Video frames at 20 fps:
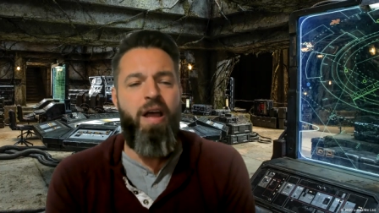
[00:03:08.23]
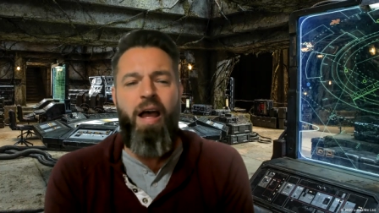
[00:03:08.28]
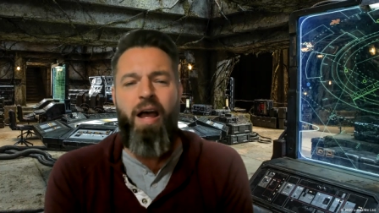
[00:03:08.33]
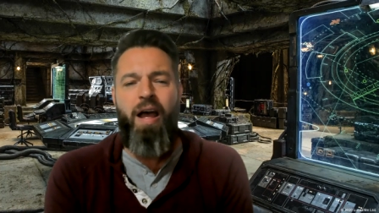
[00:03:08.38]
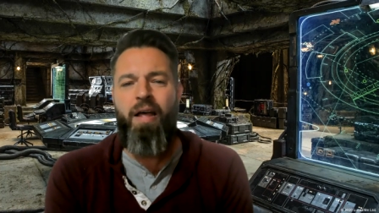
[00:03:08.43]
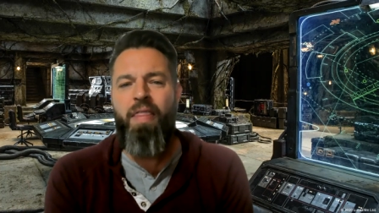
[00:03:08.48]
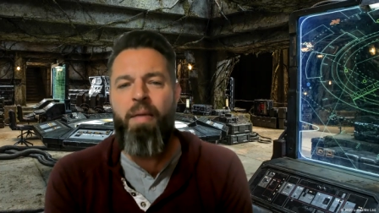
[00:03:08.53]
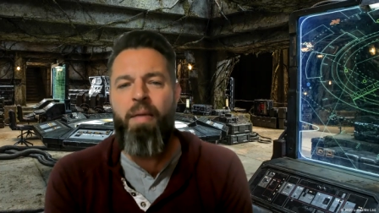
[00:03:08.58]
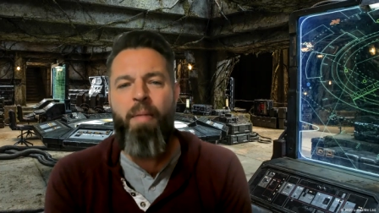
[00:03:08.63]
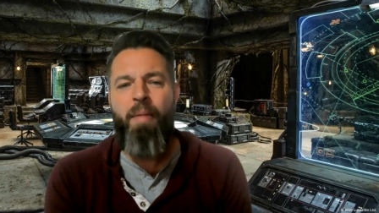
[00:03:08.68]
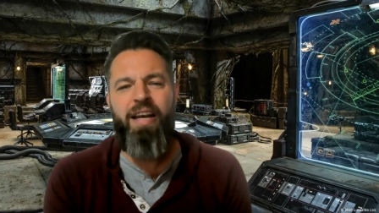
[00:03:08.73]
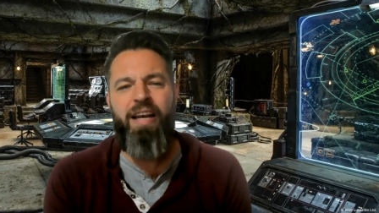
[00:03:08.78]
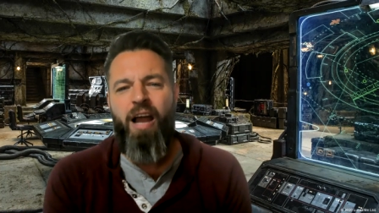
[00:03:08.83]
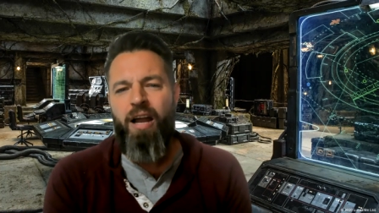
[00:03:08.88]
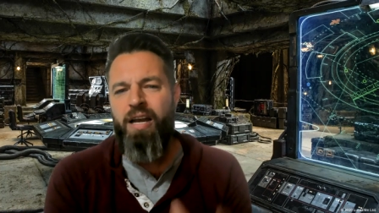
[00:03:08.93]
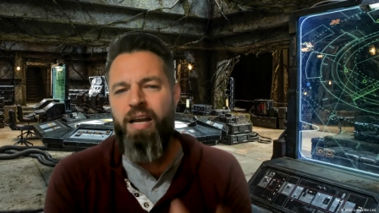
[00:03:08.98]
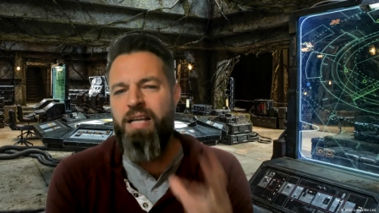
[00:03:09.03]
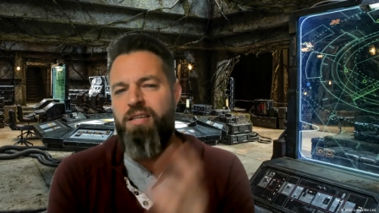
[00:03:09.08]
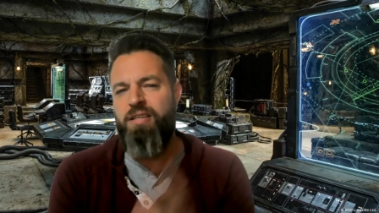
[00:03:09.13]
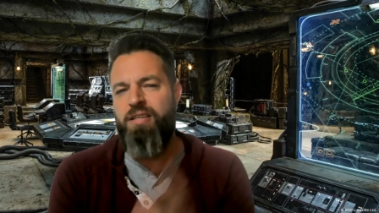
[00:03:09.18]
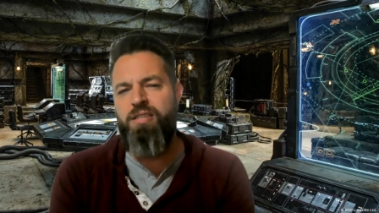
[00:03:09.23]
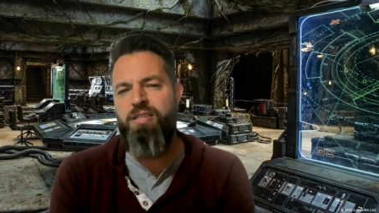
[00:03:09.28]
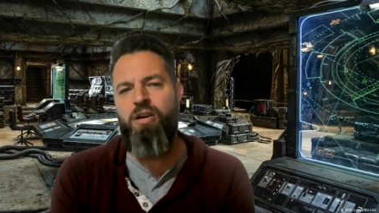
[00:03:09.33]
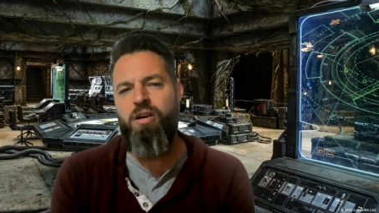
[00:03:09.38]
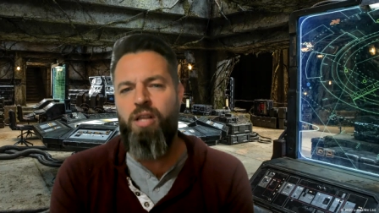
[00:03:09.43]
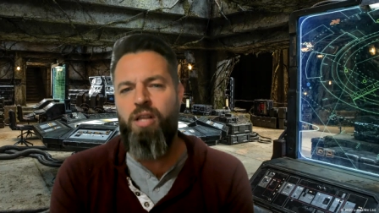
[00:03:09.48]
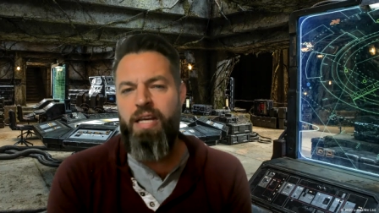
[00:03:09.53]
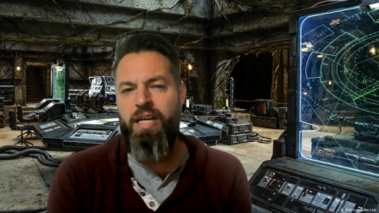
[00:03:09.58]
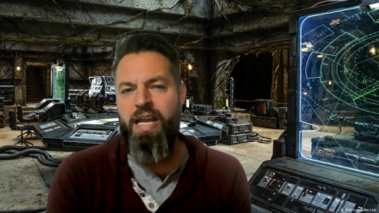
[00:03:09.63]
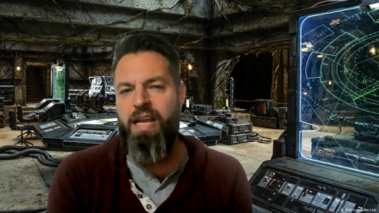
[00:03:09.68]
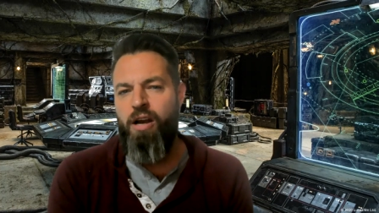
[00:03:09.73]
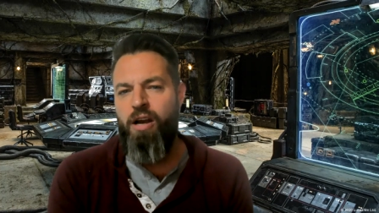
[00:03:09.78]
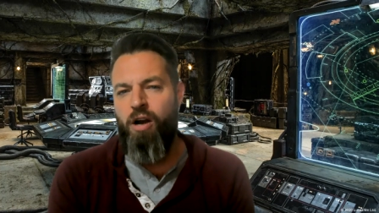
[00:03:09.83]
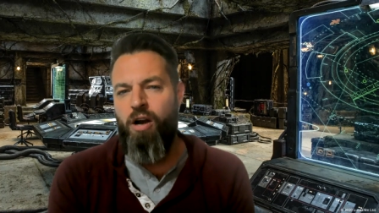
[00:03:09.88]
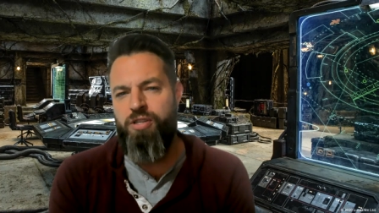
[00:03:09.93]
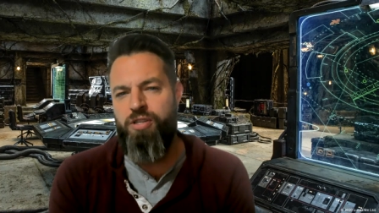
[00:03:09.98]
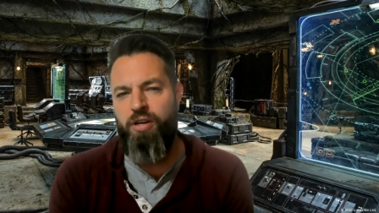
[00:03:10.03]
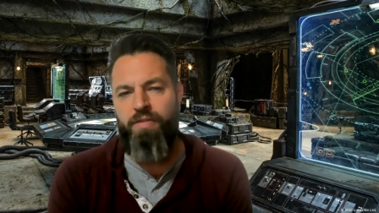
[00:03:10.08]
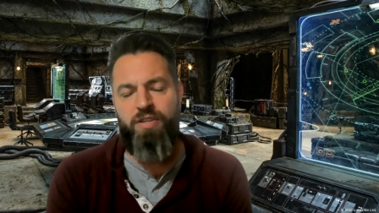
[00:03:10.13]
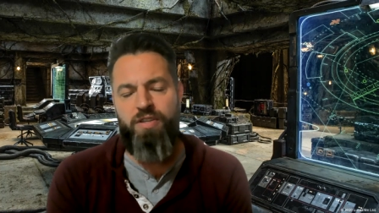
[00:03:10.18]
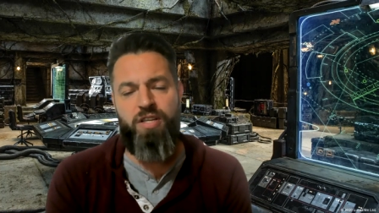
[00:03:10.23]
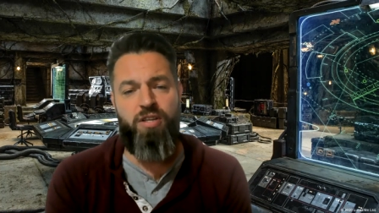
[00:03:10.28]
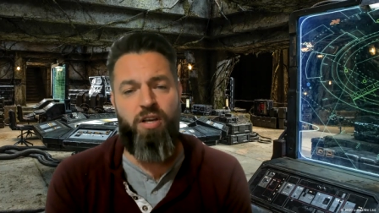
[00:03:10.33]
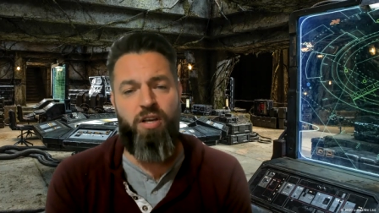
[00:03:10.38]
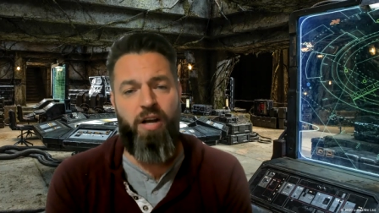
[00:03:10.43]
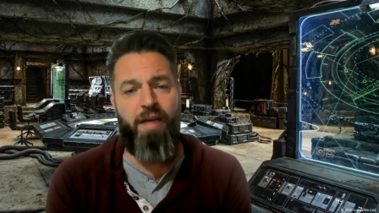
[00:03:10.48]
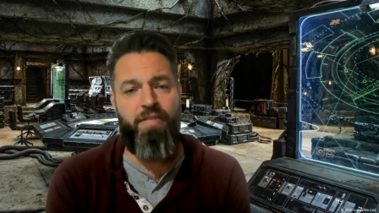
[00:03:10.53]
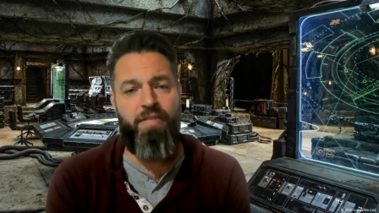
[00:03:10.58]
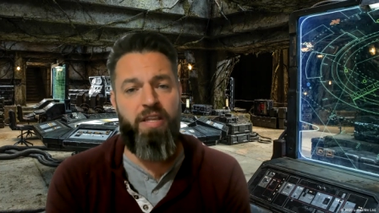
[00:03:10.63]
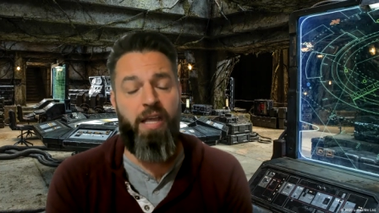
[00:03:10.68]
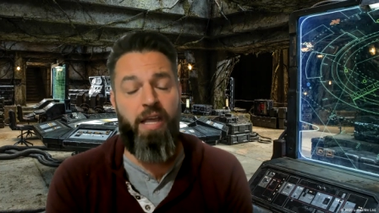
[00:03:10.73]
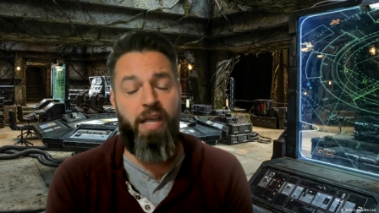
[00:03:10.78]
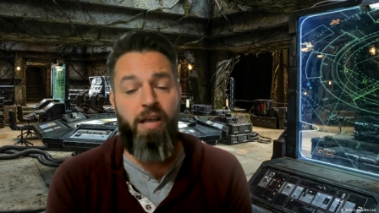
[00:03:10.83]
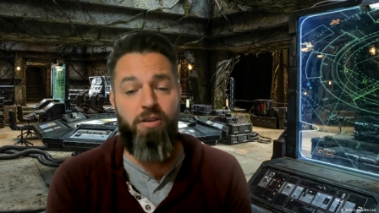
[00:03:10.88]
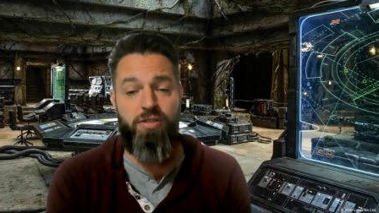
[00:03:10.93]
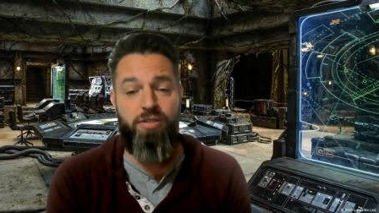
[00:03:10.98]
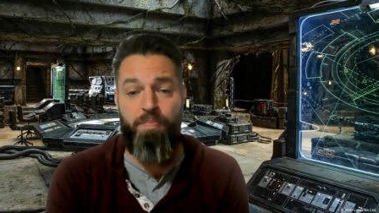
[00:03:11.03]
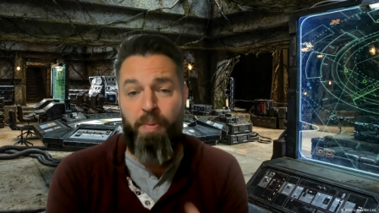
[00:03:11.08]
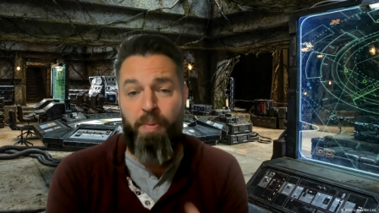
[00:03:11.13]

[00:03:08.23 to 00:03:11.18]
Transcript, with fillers: And they might not necessarily need our services on everything else,